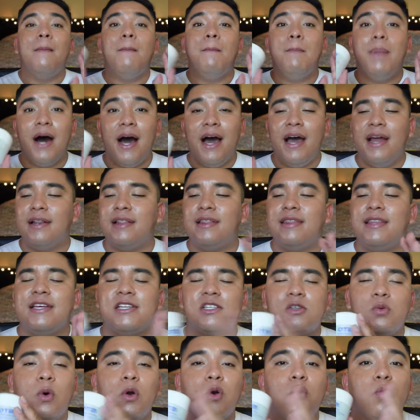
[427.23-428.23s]
But
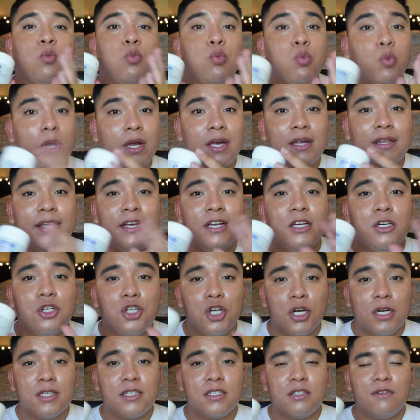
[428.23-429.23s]
this one really
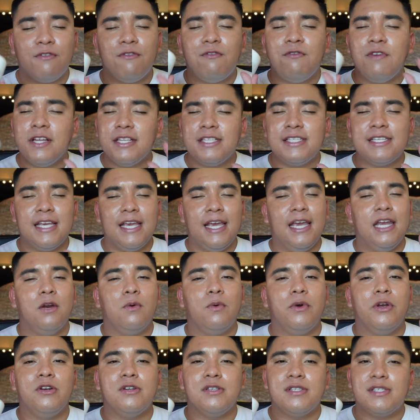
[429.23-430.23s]
just fits in
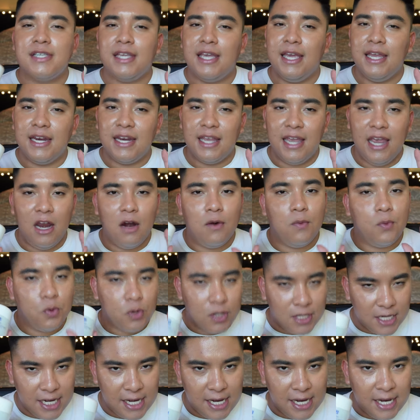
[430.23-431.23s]
with your skincare
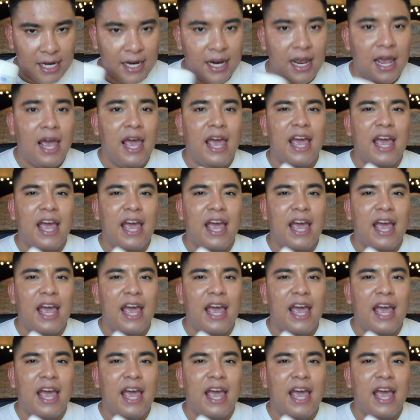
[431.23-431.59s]
routine.